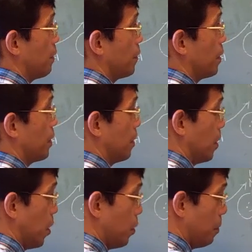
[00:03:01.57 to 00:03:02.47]
You have an
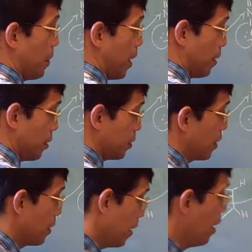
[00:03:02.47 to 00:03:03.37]
O minus
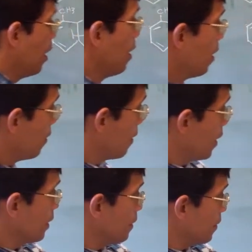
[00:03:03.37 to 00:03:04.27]
there.
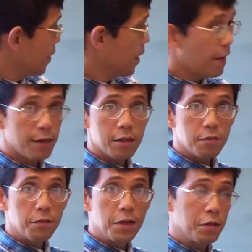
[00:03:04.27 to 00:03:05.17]
Alright, the
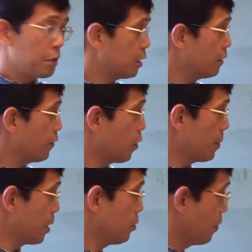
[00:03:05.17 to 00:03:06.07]
next resonance
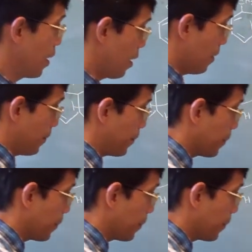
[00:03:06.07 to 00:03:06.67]
form is where